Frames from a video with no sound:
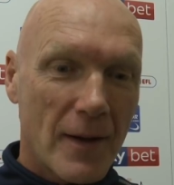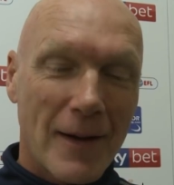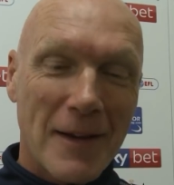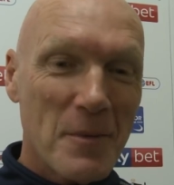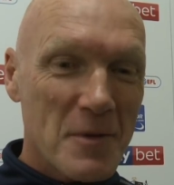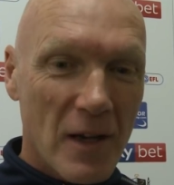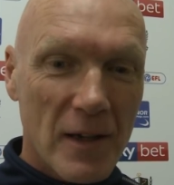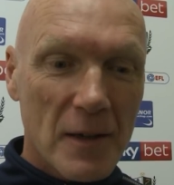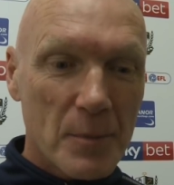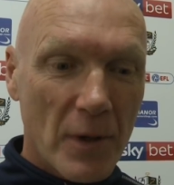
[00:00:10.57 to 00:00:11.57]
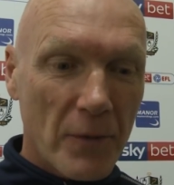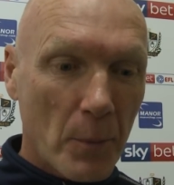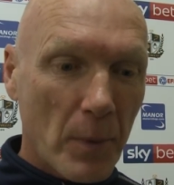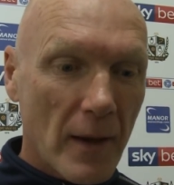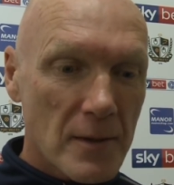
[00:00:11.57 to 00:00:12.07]
I keep saying it, but if the
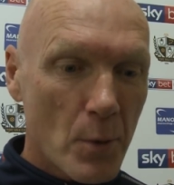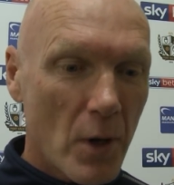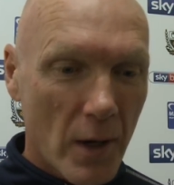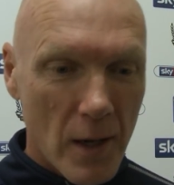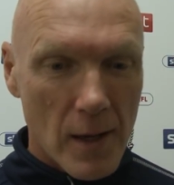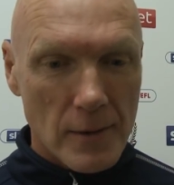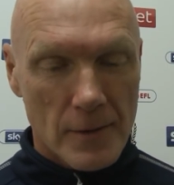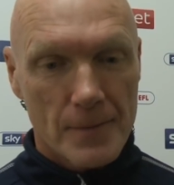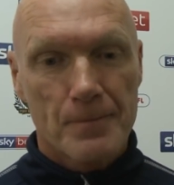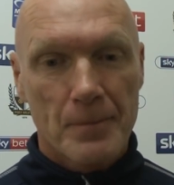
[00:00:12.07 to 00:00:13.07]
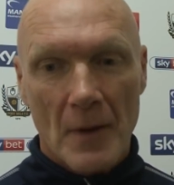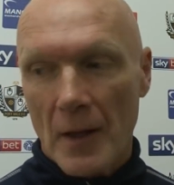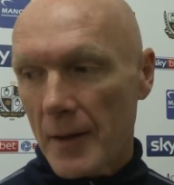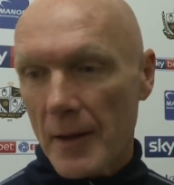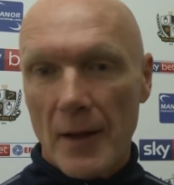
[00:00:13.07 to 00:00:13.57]
players work hard
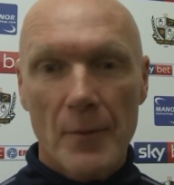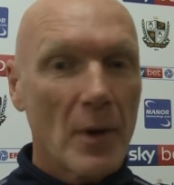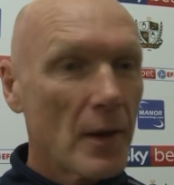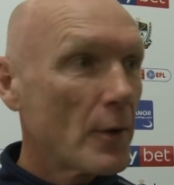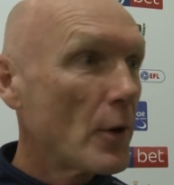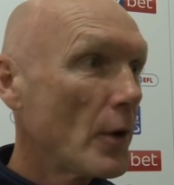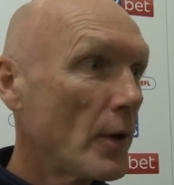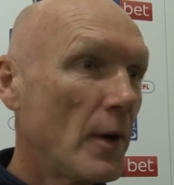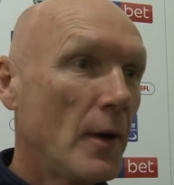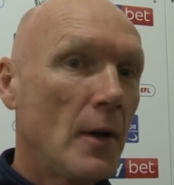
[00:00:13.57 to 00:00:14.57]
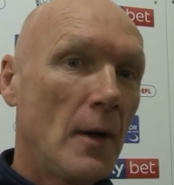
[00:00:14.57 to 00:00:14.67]
and they give me their all,